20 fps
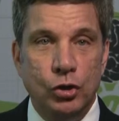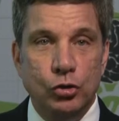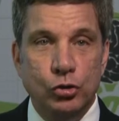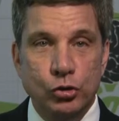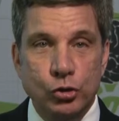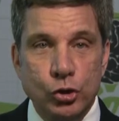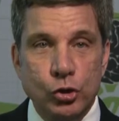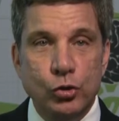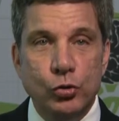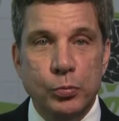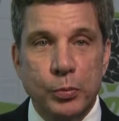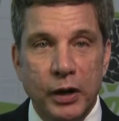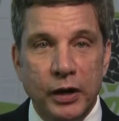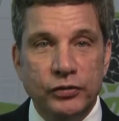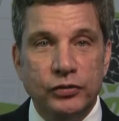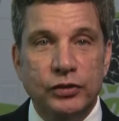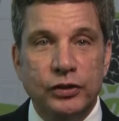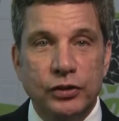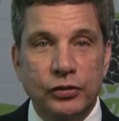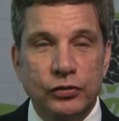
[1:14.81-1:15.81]
you
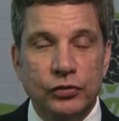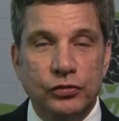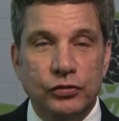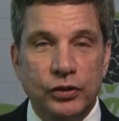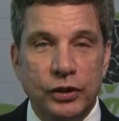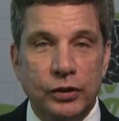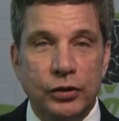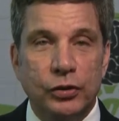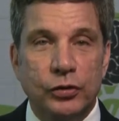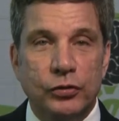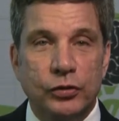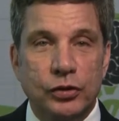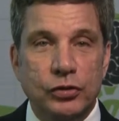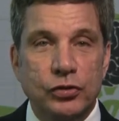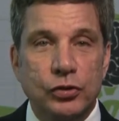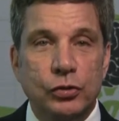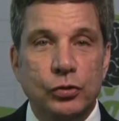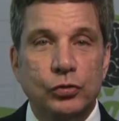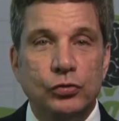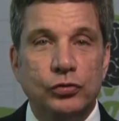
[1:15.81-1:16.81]
must consider the
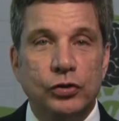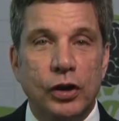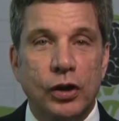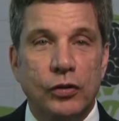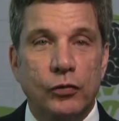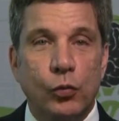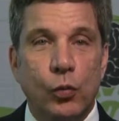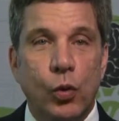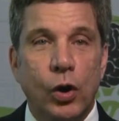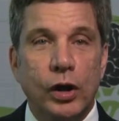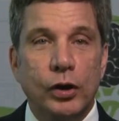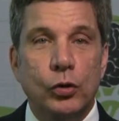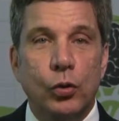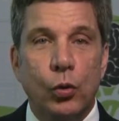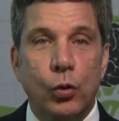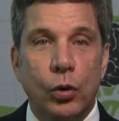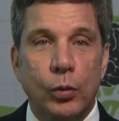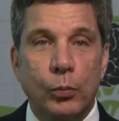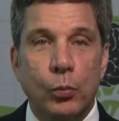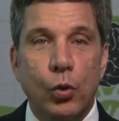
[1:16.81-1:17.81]
use of one
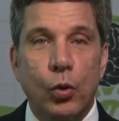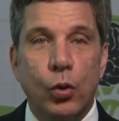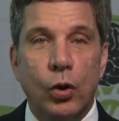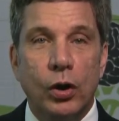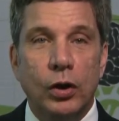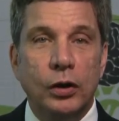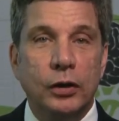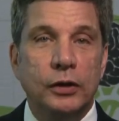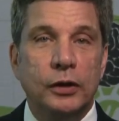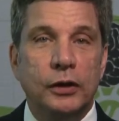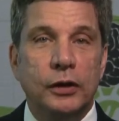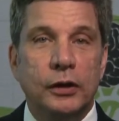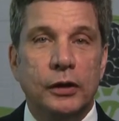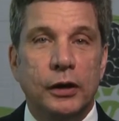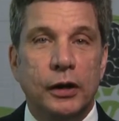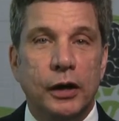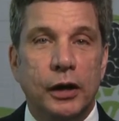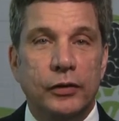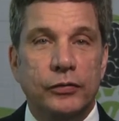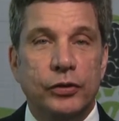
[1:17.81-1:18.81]
or more
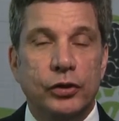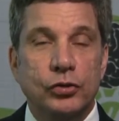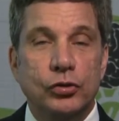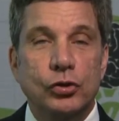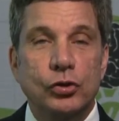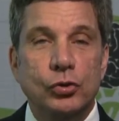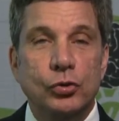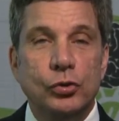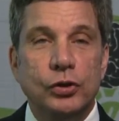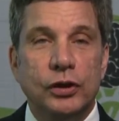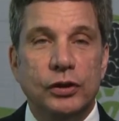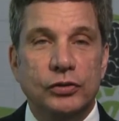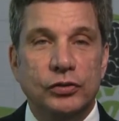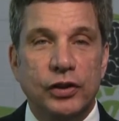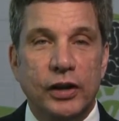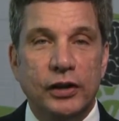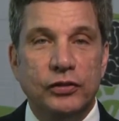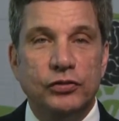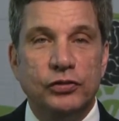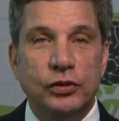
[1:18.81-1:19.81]
of the new
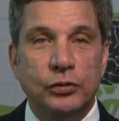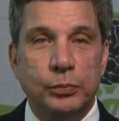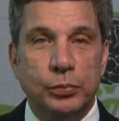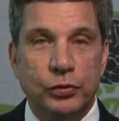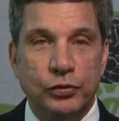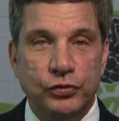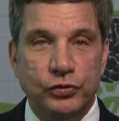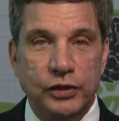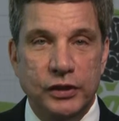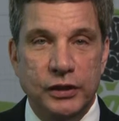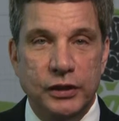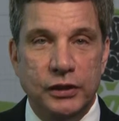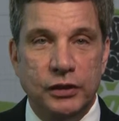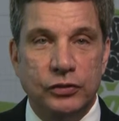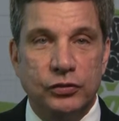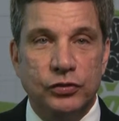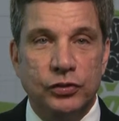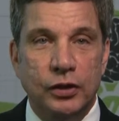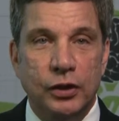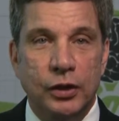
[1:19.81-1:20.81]
contested
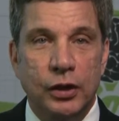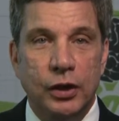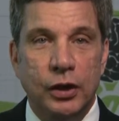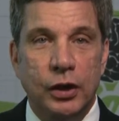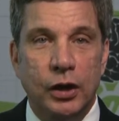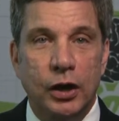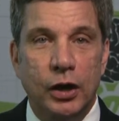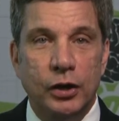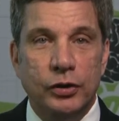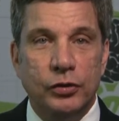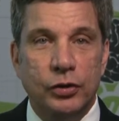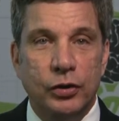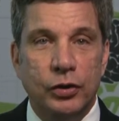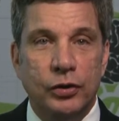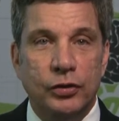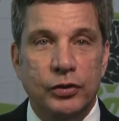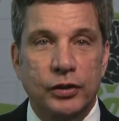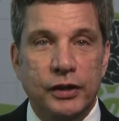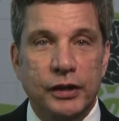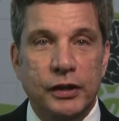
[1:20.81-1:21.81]
proceedings
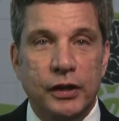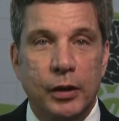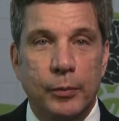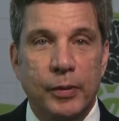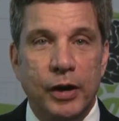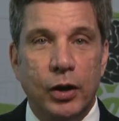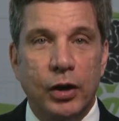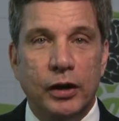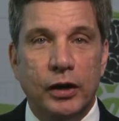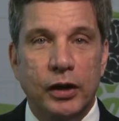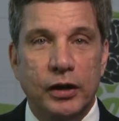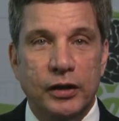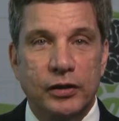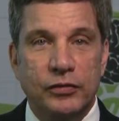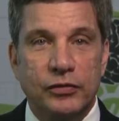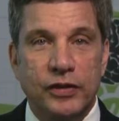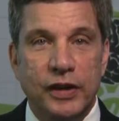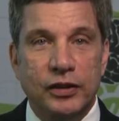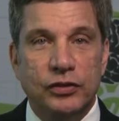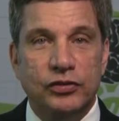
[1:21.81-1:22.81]
under the America
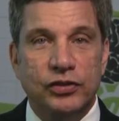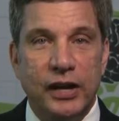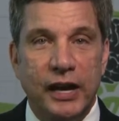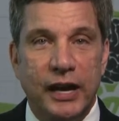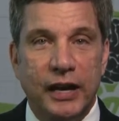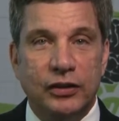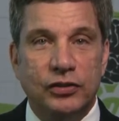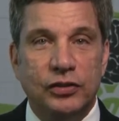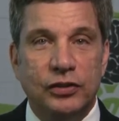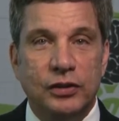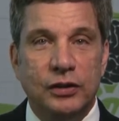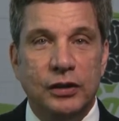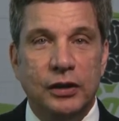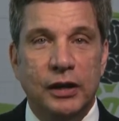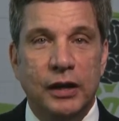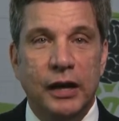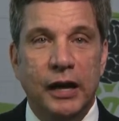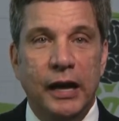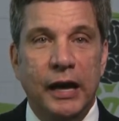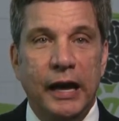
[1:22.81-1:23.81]
Invents Act
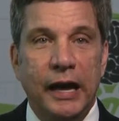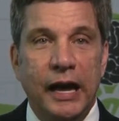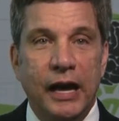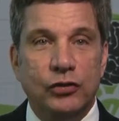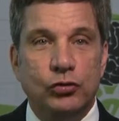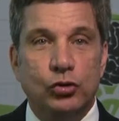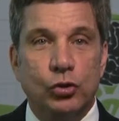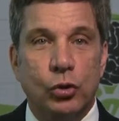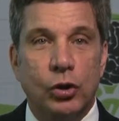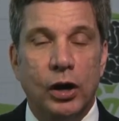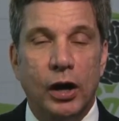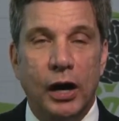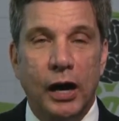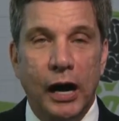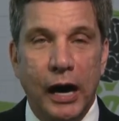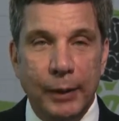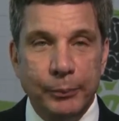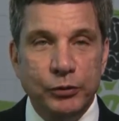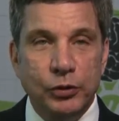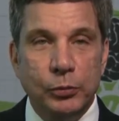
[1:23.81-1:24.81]
as your
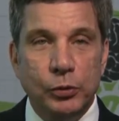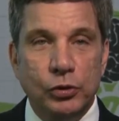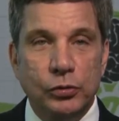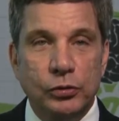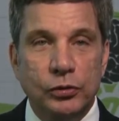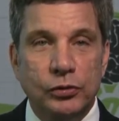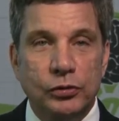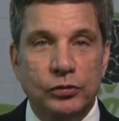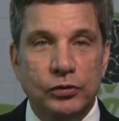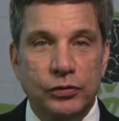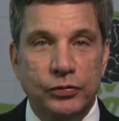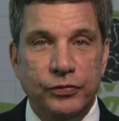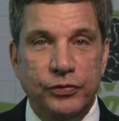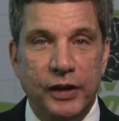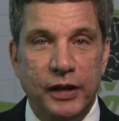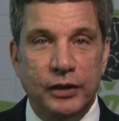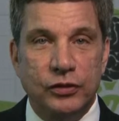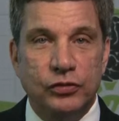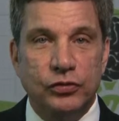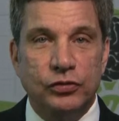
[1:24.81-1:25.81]
optimal
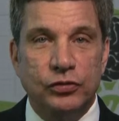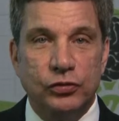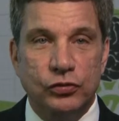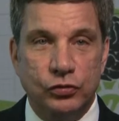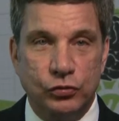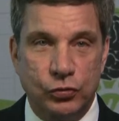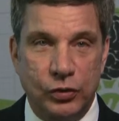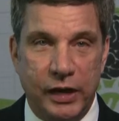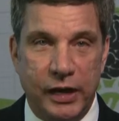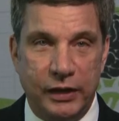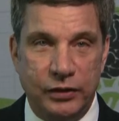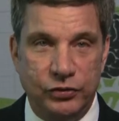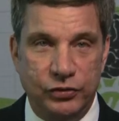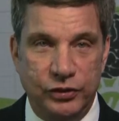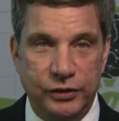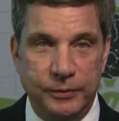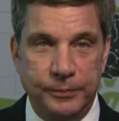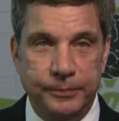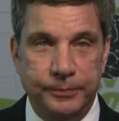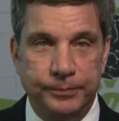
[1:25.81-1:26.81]
defense
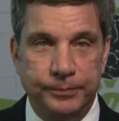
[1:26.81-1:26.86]
strategy.